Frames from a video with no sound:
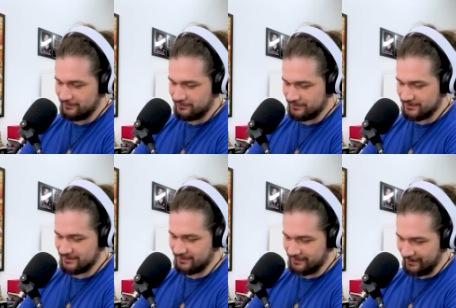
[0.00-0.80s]
Just
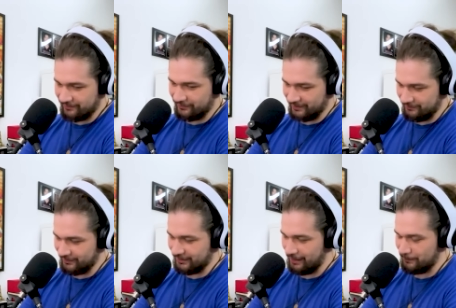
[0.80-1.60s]
the deck thin the
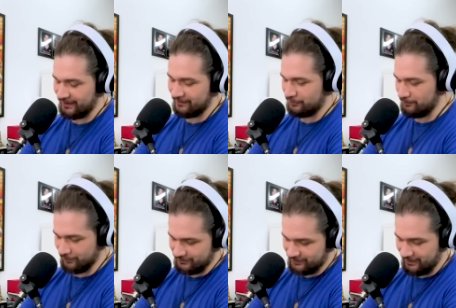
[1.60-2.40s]
top and get two
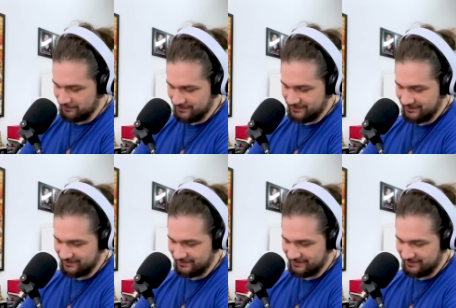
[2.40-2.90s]
more drives.